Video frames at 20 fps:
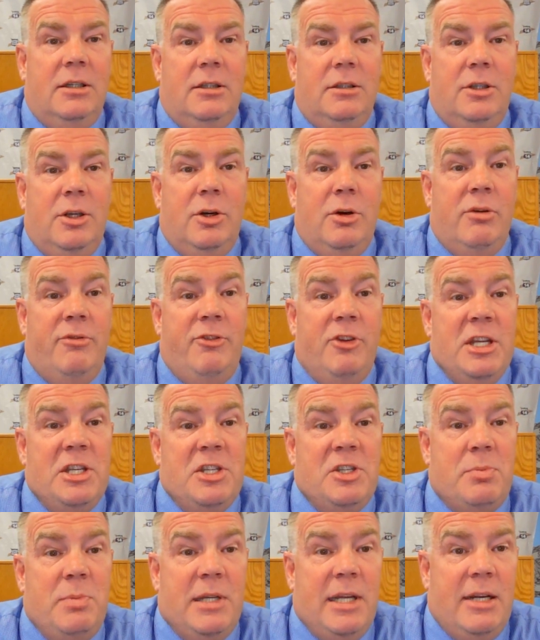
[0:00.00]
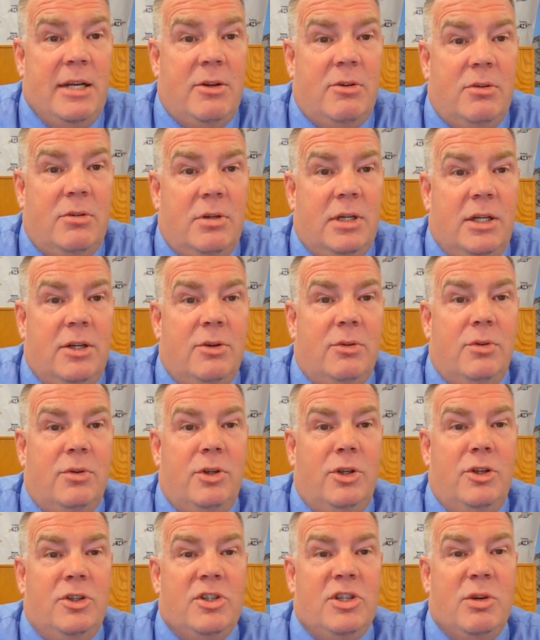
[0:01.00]
No offense, but I don't
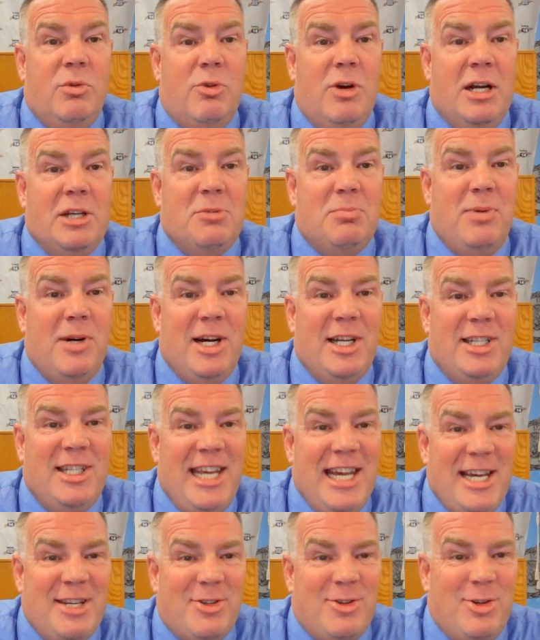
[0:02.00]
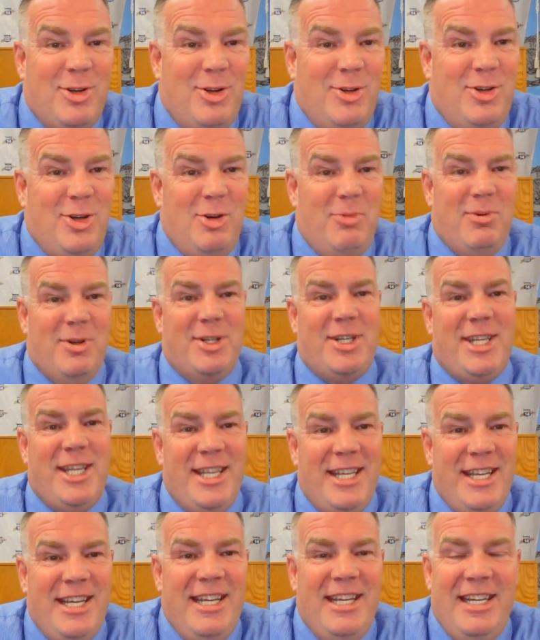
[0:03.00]
usually watch podcasts or YouTubers.
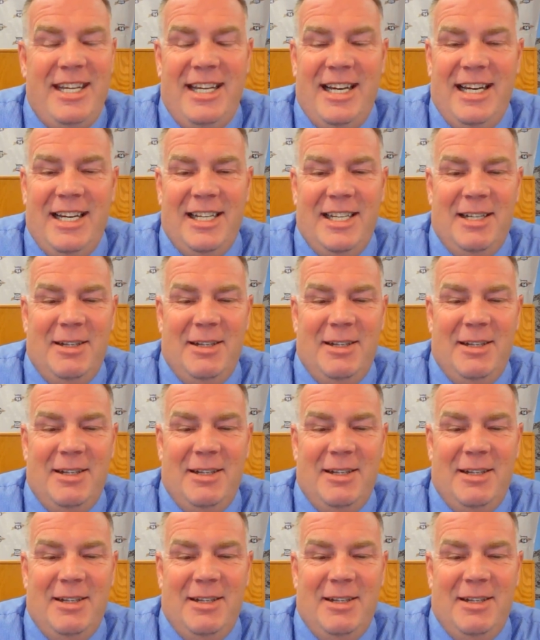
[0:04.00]
I